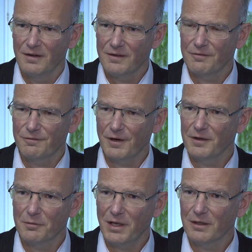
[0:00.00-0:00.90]
the
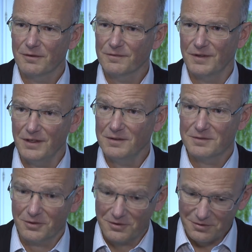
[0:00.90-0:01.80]
fundamental
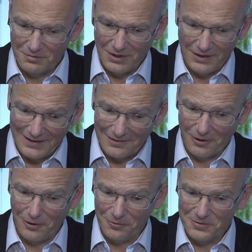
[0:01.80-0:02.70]
things, or to really get
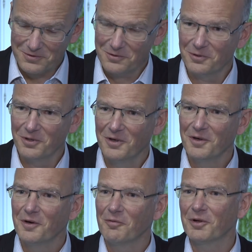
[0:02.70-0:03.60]
close to
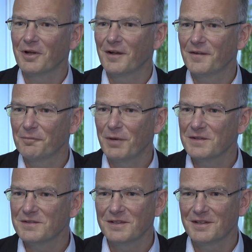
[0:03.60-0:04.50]
what are the
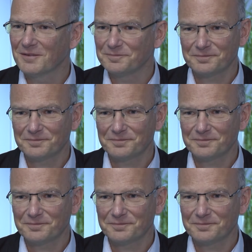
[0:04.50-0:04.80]
basic